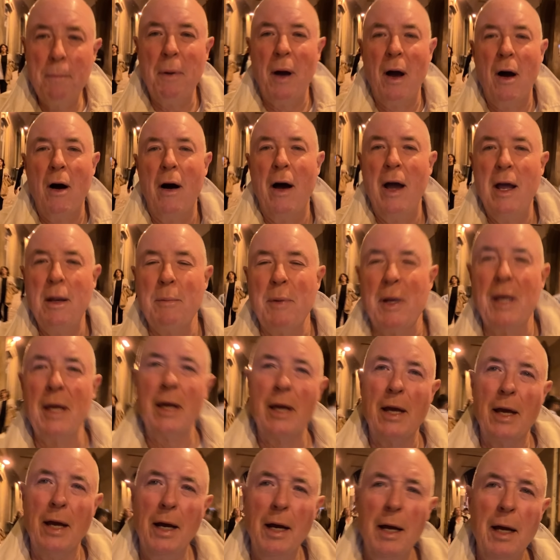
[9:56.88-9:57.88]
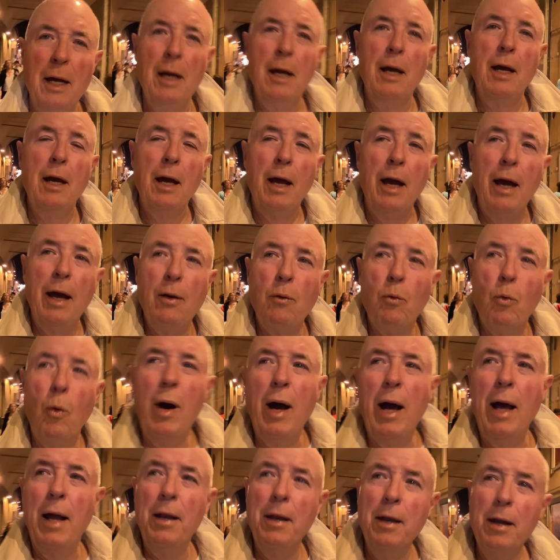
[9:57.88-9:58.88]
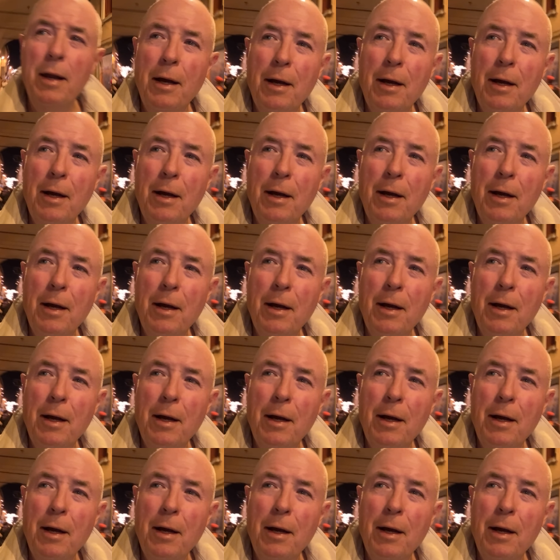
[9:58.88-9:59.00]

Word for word: behind me here, and one